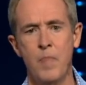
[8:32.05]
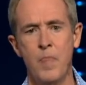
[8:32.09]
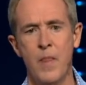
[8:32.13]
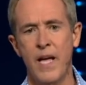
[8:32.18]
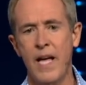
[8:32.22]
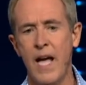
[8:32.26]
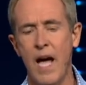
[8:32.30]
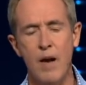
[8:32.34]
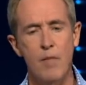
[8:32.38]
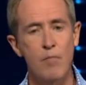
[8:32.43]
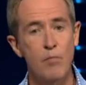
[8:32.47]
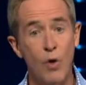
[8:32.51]
He
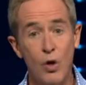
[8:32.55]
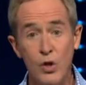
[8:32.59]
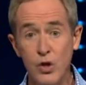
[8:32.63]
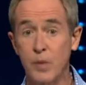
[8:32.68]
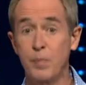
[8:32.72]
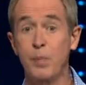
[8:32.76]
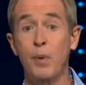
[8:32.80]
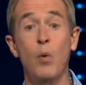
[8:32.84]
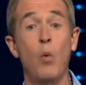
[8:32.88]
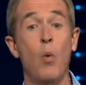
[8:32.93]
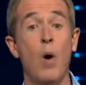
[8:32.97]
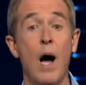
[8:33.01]
had
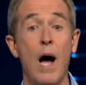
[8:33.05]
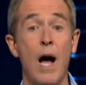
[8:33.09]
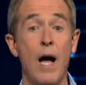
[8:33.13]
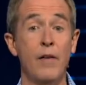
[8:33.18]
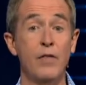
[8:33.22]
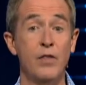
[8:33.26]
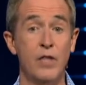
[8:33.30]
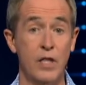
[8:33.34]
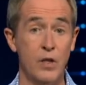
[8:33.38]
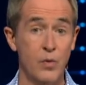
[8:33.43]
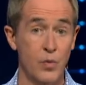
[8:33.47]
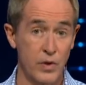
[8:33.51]
multiple
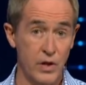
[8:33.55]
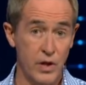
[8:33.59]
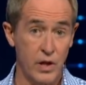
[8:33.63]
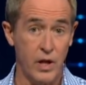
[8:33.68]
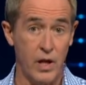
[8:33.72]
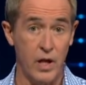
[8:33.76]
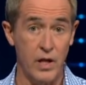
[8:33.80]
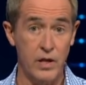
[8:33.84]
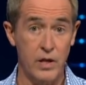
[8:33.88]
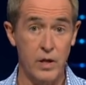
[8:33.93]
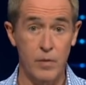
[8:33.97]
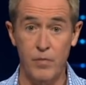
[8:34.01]
wives, as was the
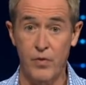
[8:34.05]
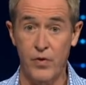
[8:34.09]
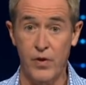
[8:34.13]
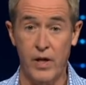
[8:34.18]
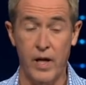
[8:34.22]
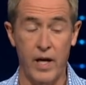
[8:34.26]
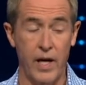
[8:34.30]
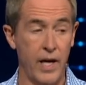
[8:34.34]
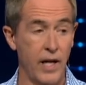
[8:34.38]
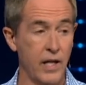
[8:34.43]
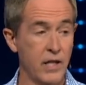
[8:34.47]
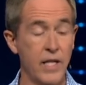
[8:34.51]
custom for
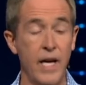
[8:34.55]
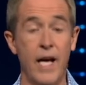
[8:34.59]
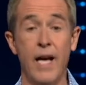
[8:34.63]
kings.